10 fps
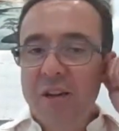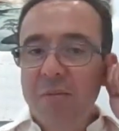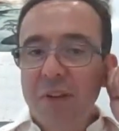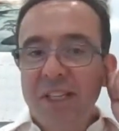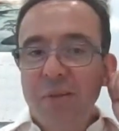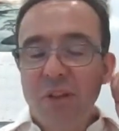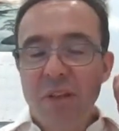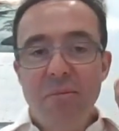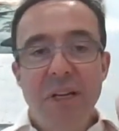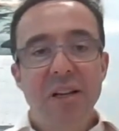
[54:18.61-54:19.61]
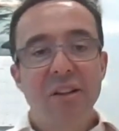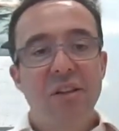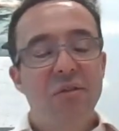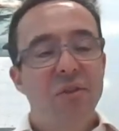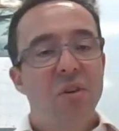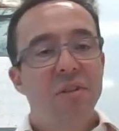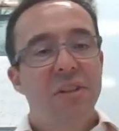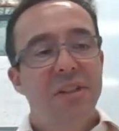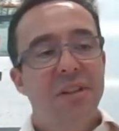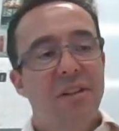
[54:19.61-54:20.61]
But somewhere in the middle, you've
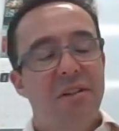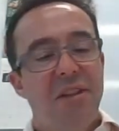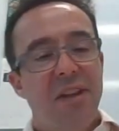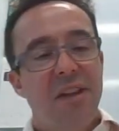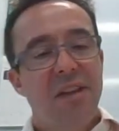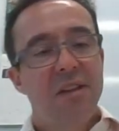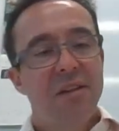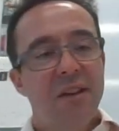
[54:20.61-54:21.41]
got the